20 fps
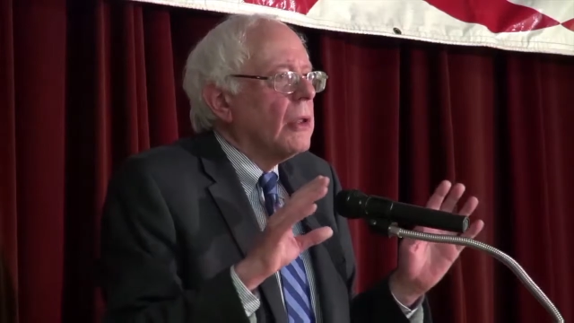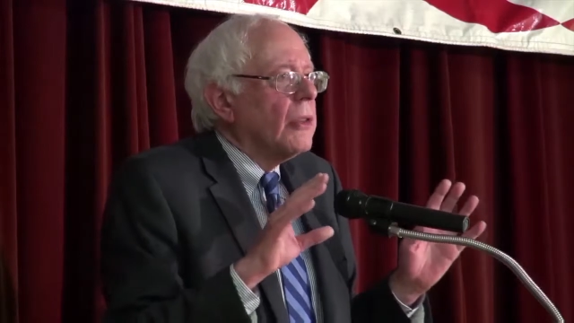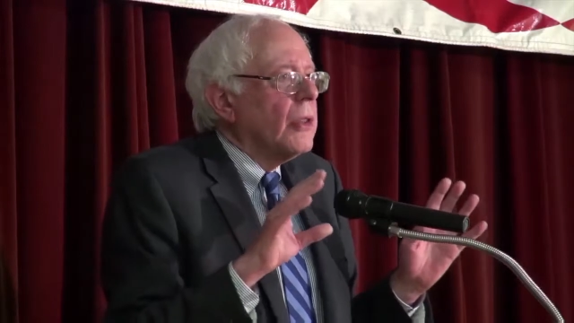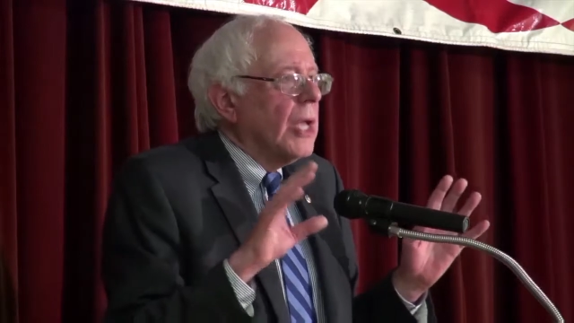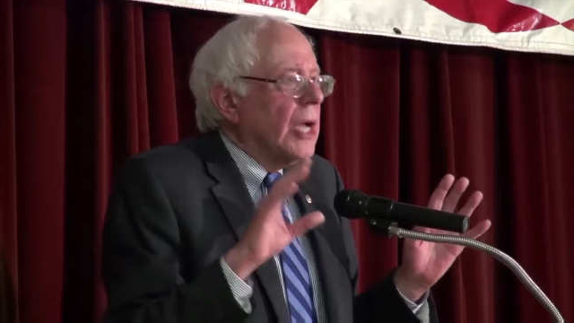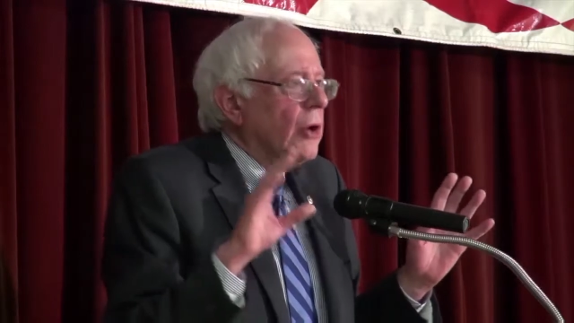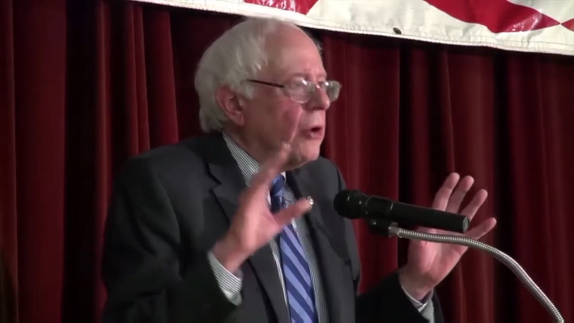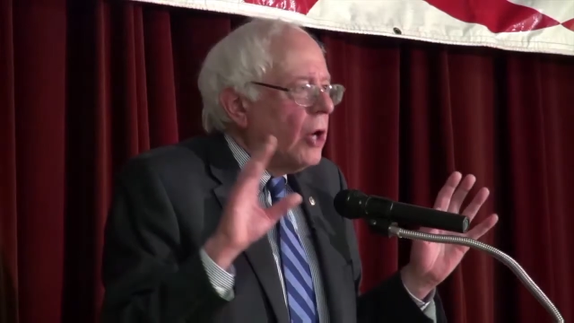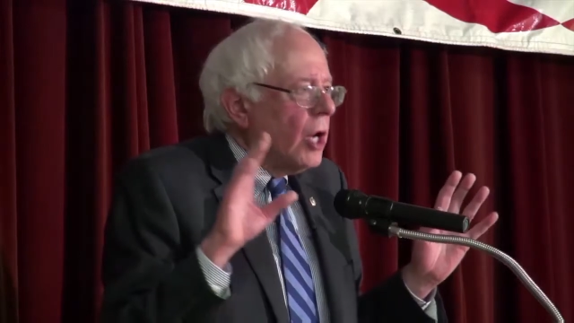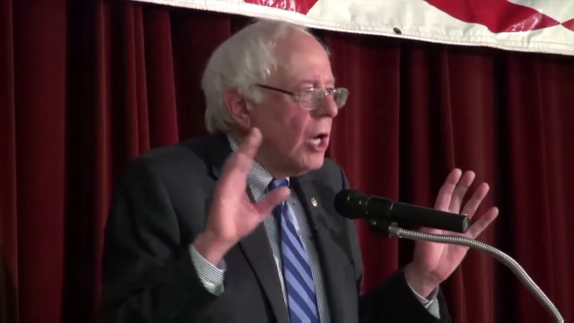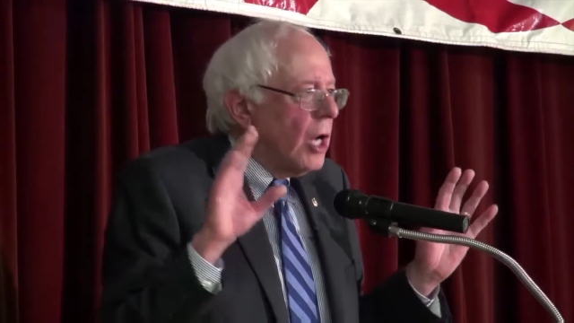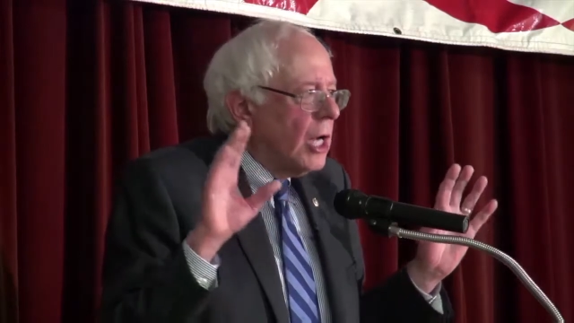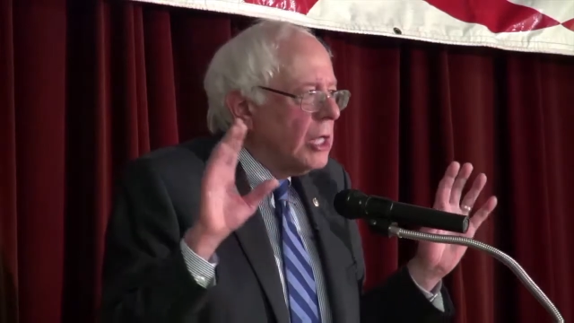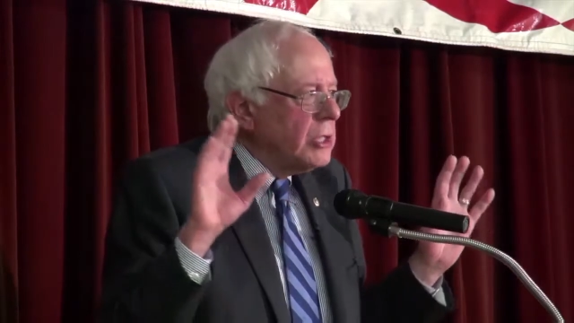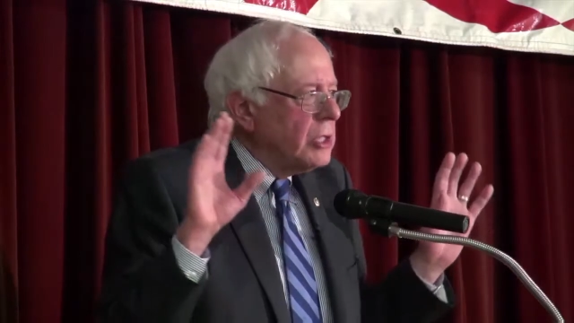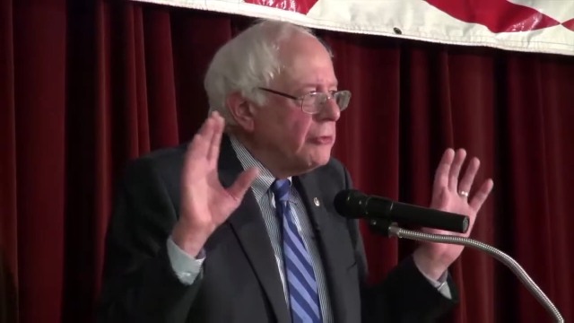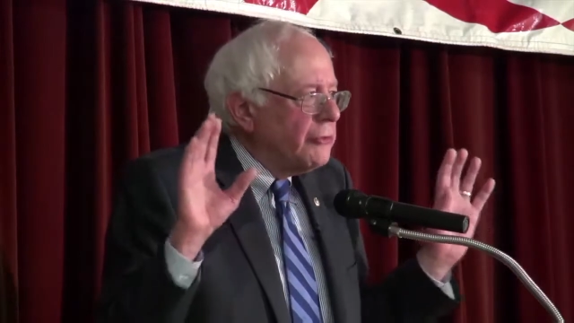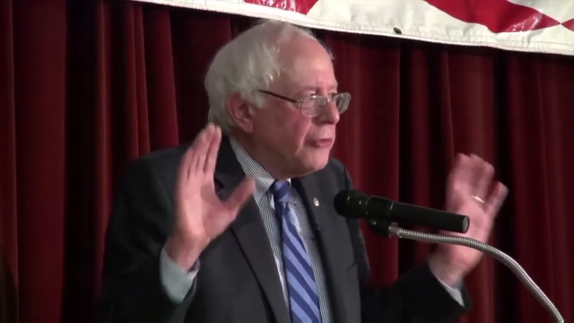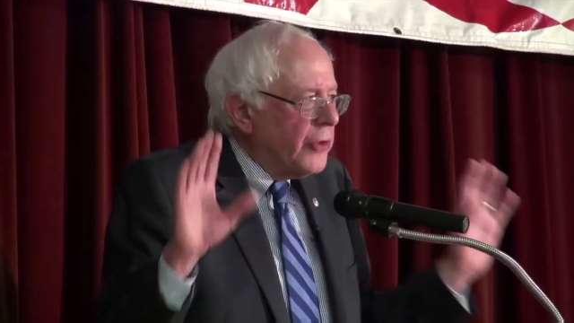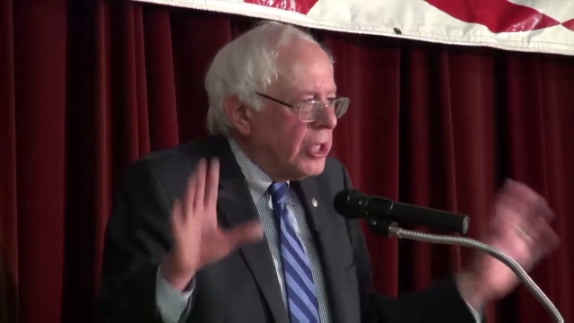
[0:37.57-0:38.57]
There
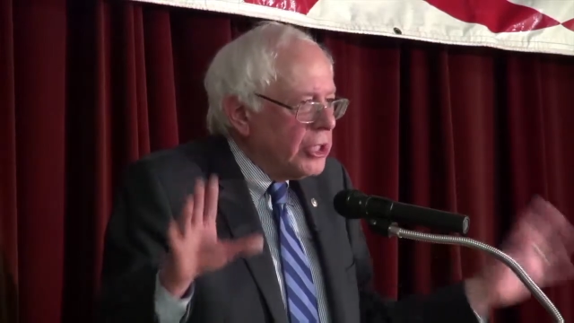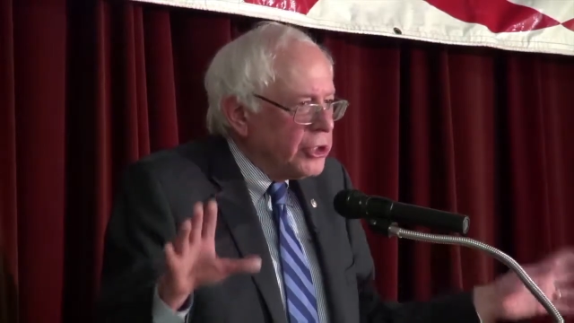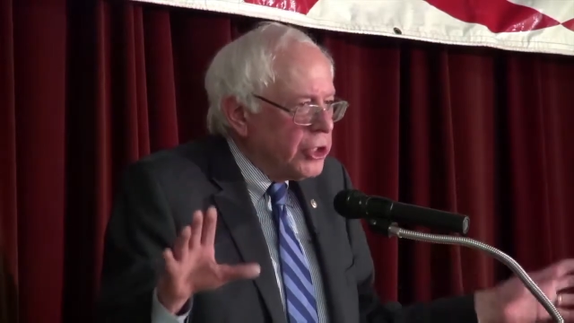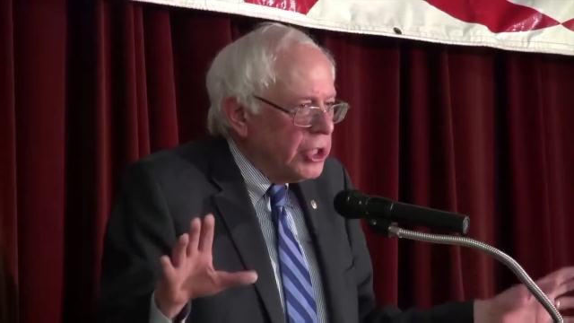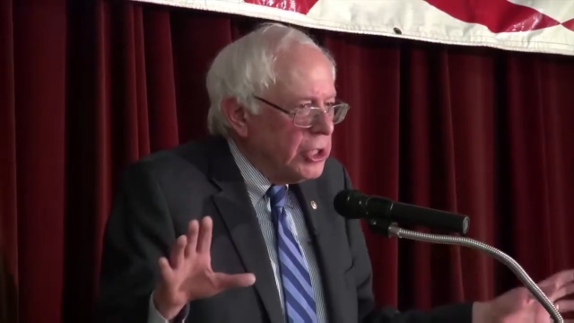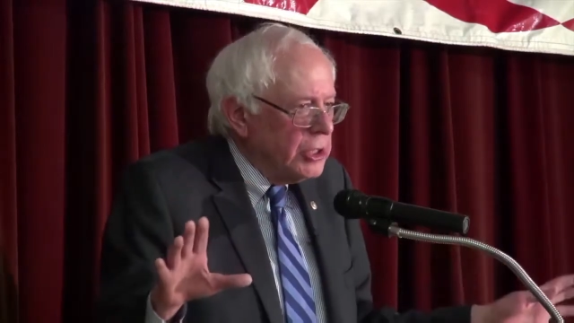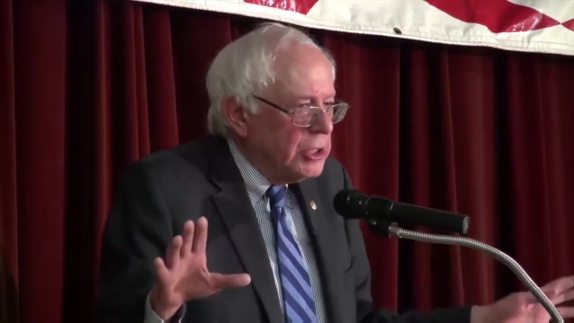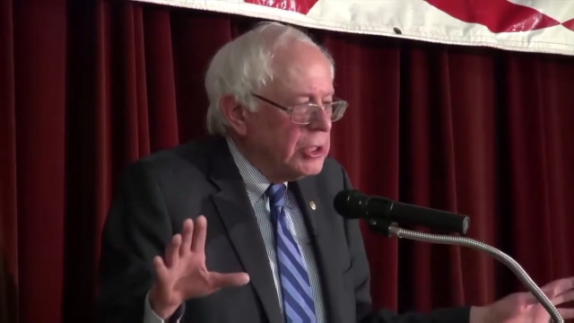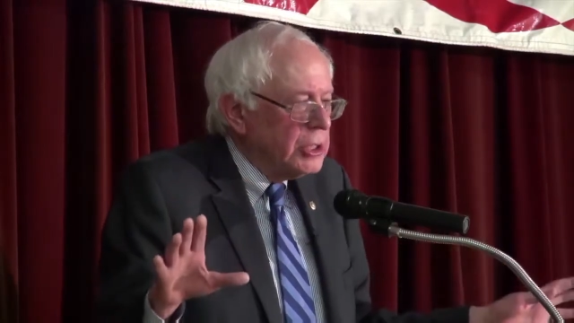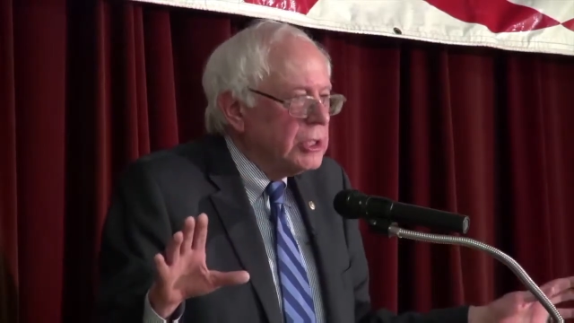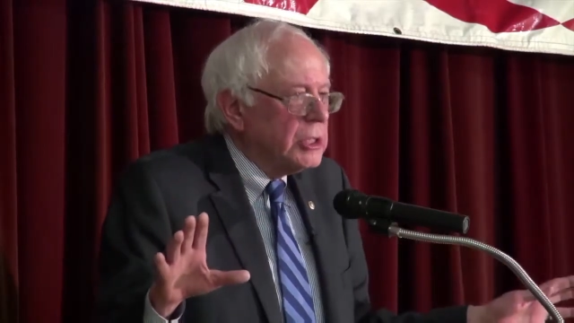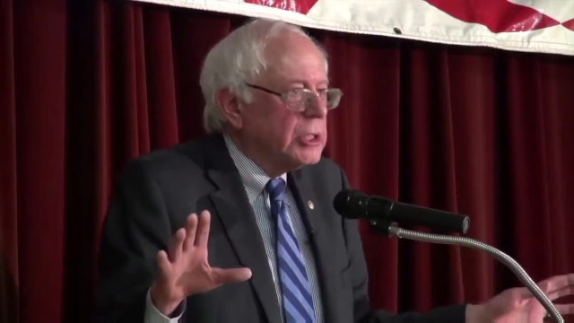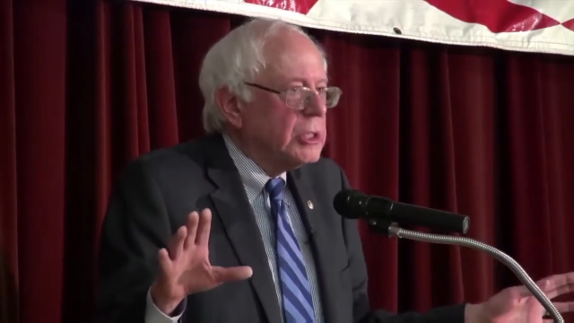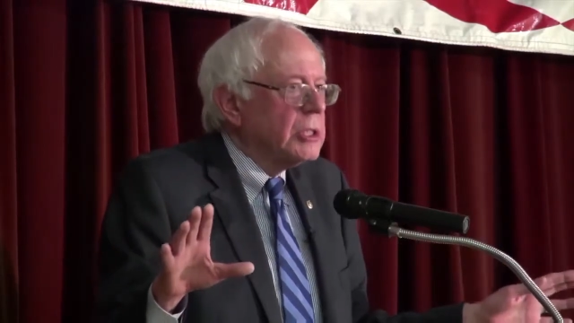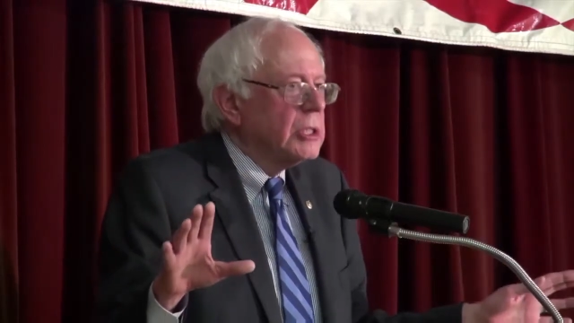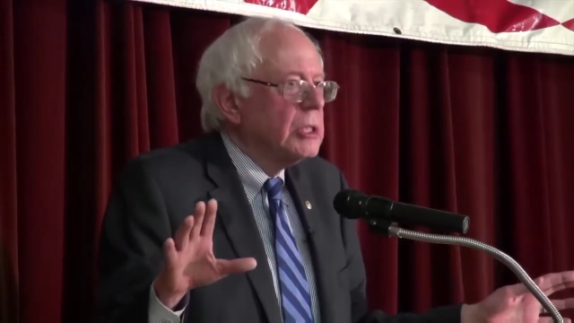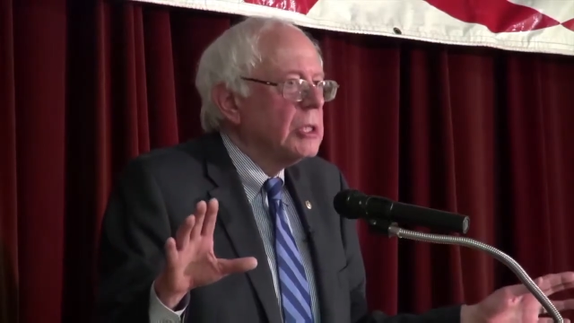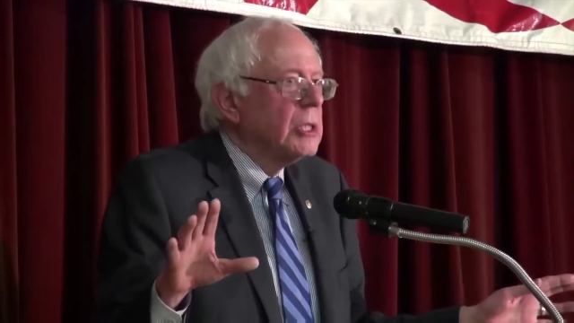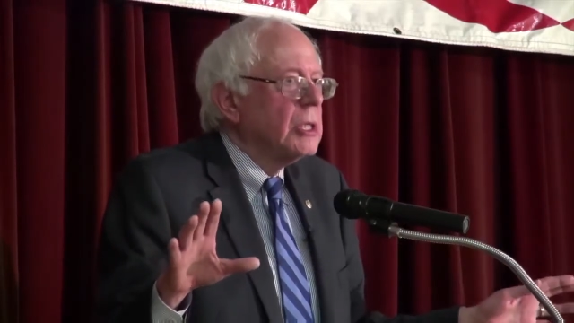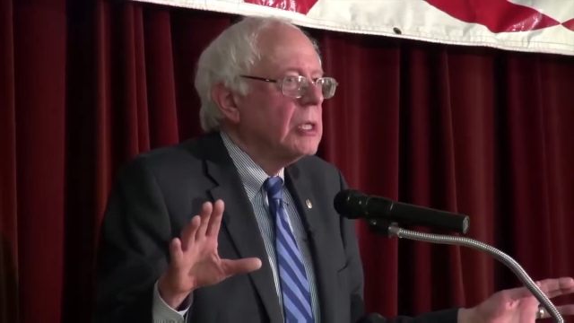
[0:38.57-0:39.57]
are divisions